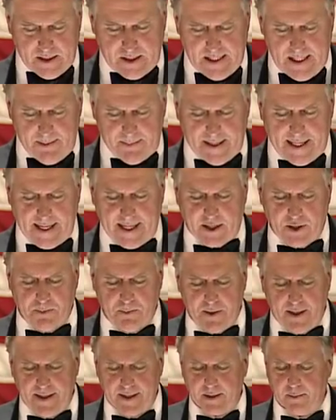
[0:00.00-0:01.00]
Tom Hanks
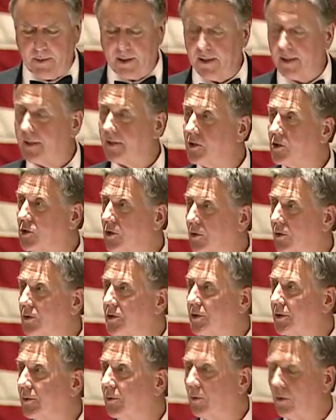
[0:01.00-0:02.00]
played an American
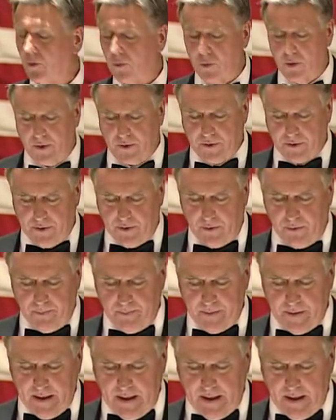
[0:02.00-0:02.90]
soldier in World War II